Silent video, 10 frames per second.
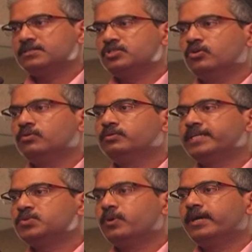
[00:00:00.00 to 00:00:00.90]
So
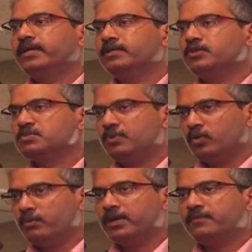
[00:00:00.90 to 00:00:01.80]
that's why your
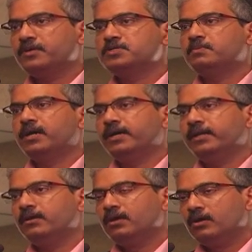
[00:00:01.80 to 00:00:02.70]
lower part of your
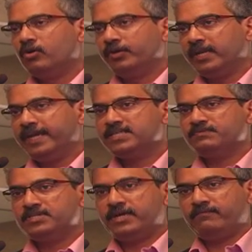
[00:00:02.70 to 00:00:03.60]
spine or your legs,
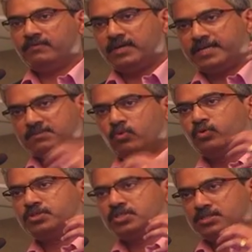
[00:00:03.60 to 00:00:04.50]
which has
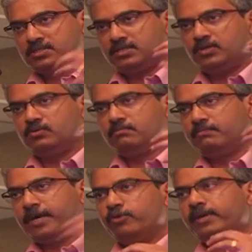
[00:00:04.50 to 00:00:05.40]
more
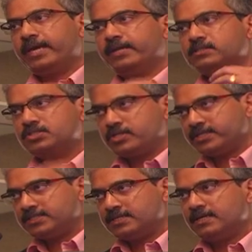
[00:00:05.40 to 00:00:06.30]
biomechanical
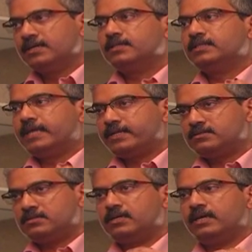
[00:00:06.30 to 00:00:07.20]
stress, that
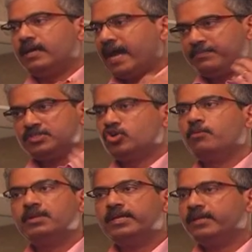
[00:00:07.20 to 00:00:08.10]
happens
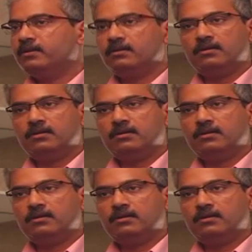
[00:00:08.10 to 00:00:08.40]
normally in